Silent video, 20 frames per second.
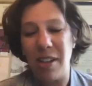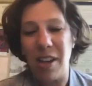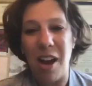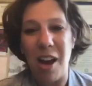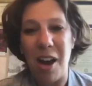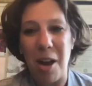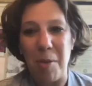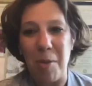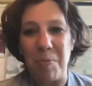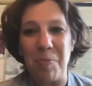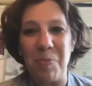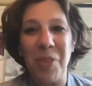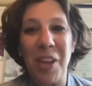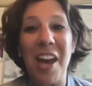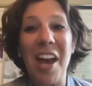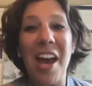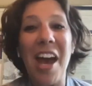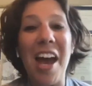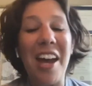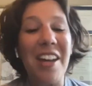Um,
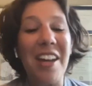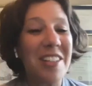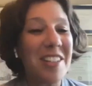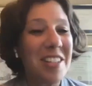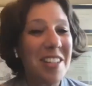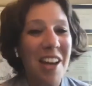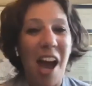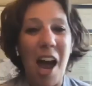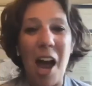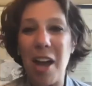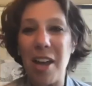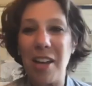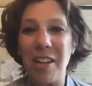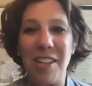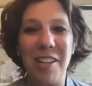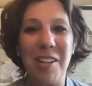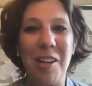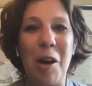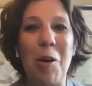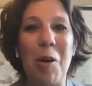and I,
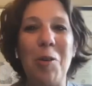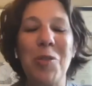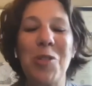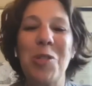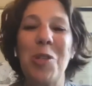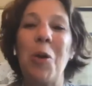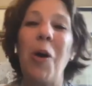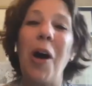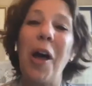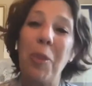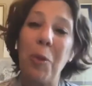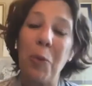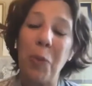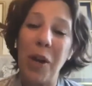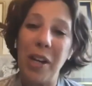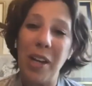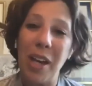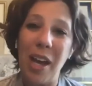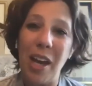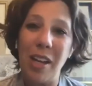you know, so on the
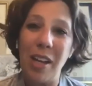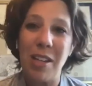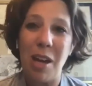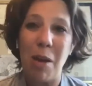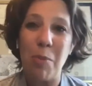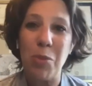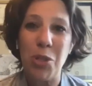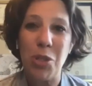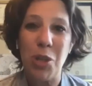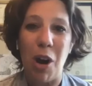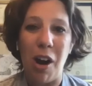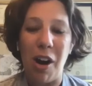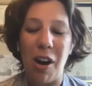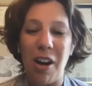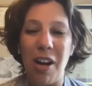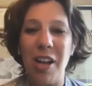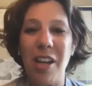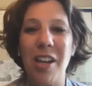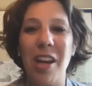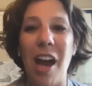one hand, I'm
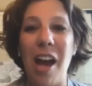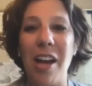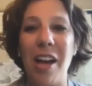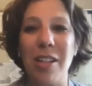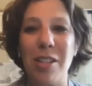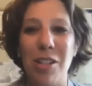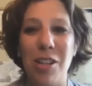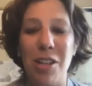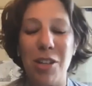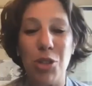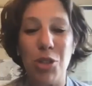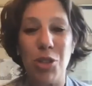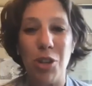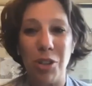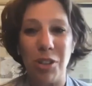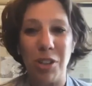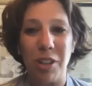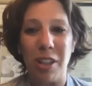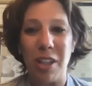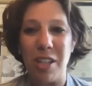sorry. I
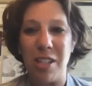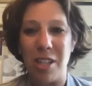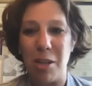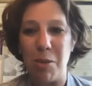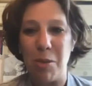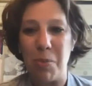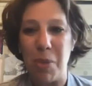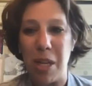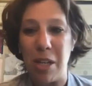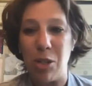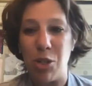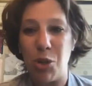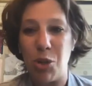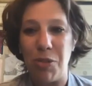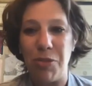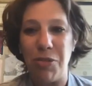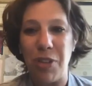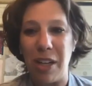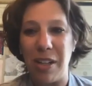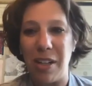certainly didn't mean to
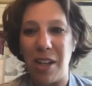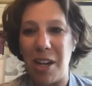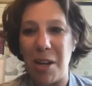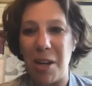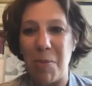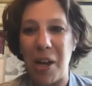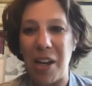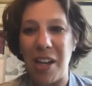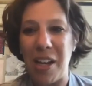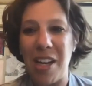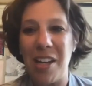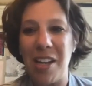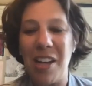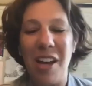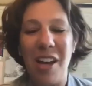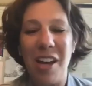offend anybody.